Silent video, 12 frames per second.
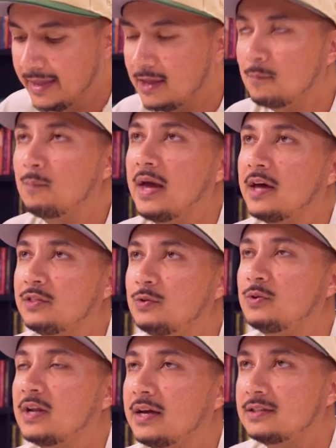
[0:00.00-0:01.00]
in
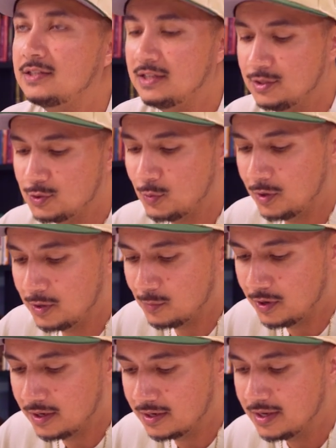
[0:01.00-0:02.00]
Matthew nineteen
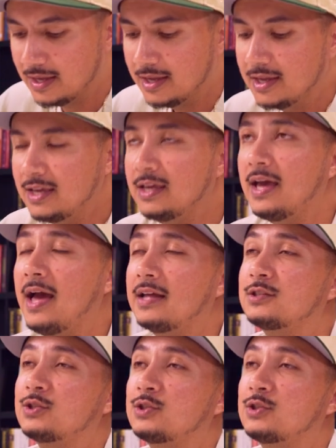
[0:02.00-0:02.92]
twenty-one. He had